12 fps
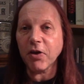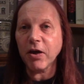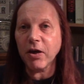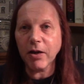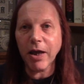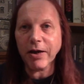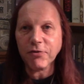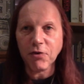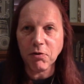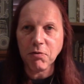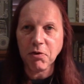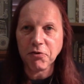it in
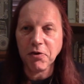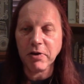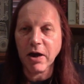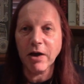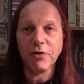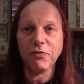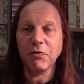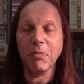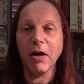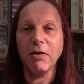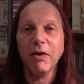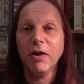ex-Oloroso casks for
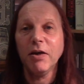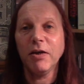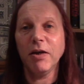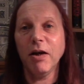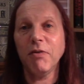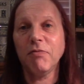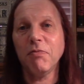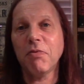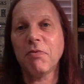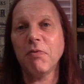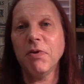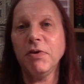about, you know,
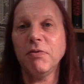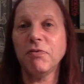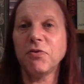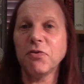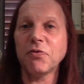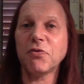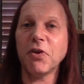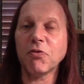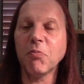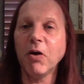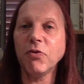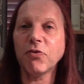3 to
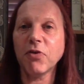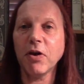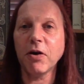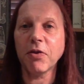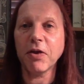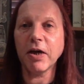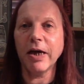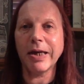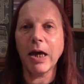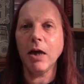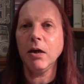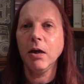6 months, then I think
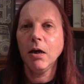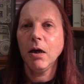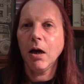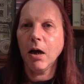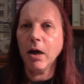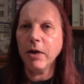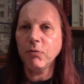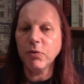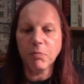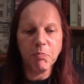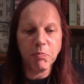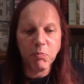again it
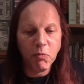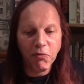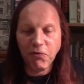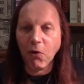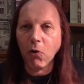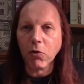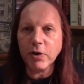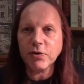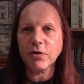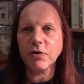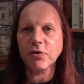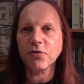would fall
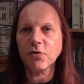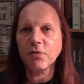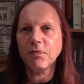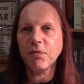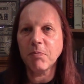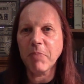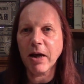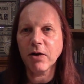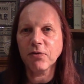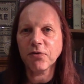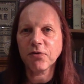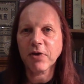into the sort of the
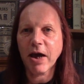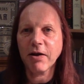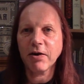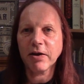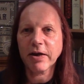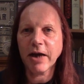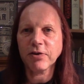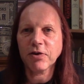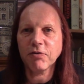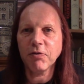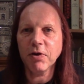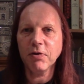balance
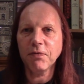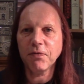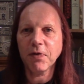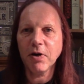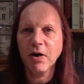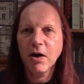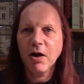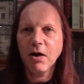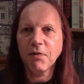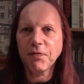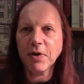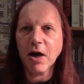category of
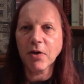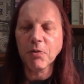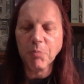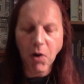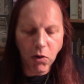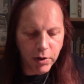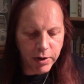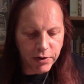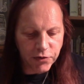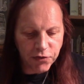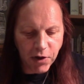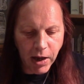the other
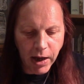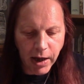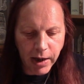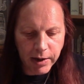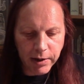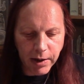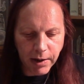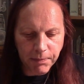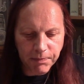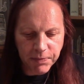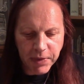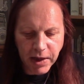bottlings, and
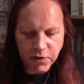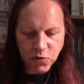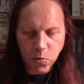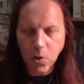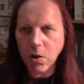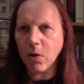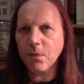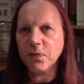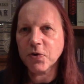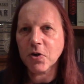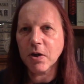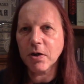that's what,
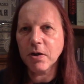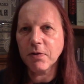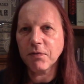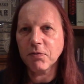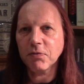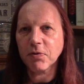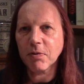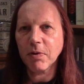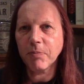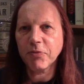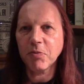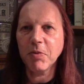obviously, if it was
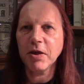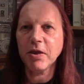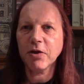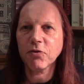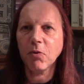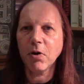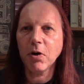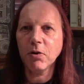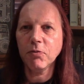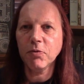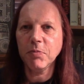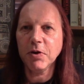up to me, that's what I
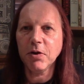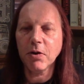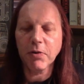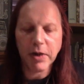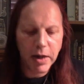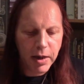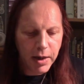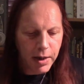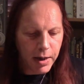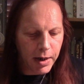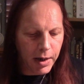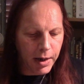would be doing.
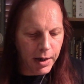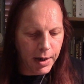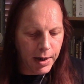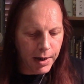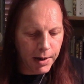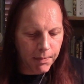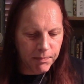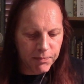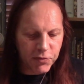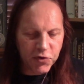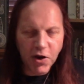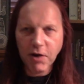
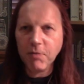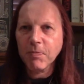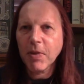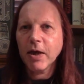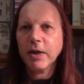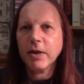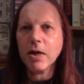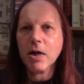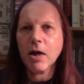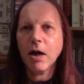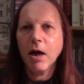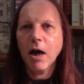So
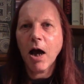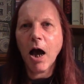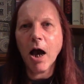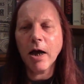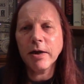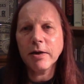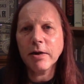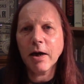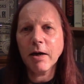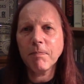yeah, and